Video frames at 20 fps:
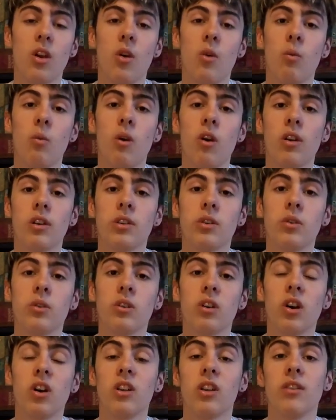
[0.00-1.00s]
work your
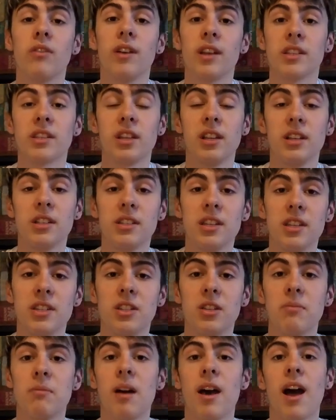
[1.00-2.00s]
cardiovascular
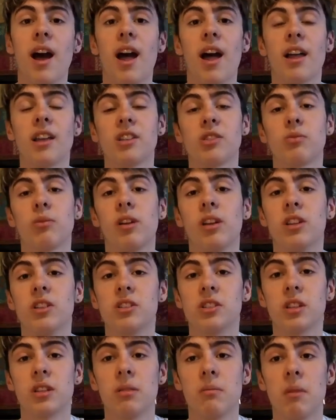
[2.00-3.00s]
system as well
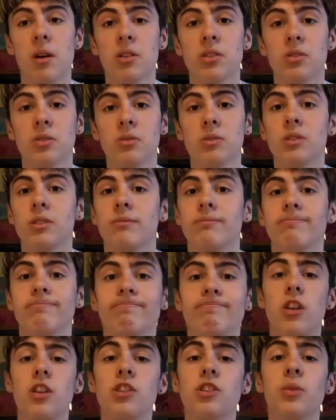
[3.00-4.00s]
as the muscles.
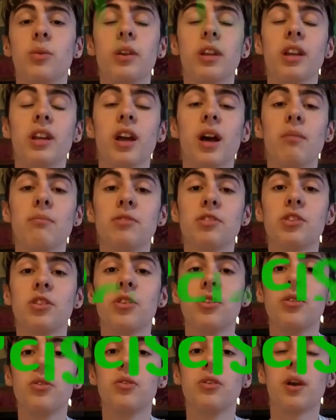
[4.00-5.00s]
So when it comes
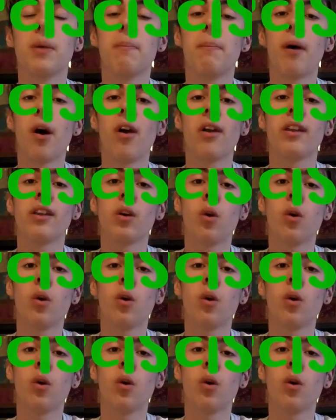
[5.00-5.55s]
to combining